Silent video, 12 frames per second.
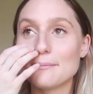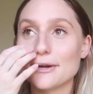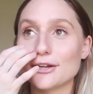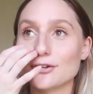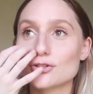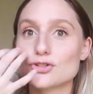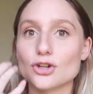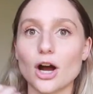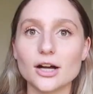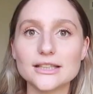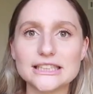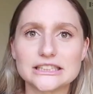but your
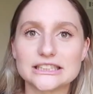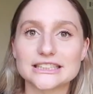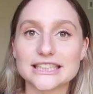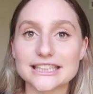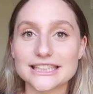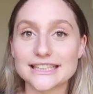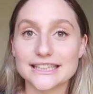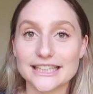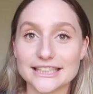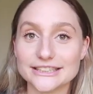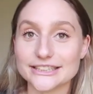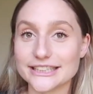jaw like just like
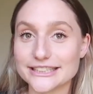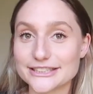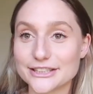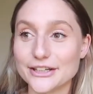clenches.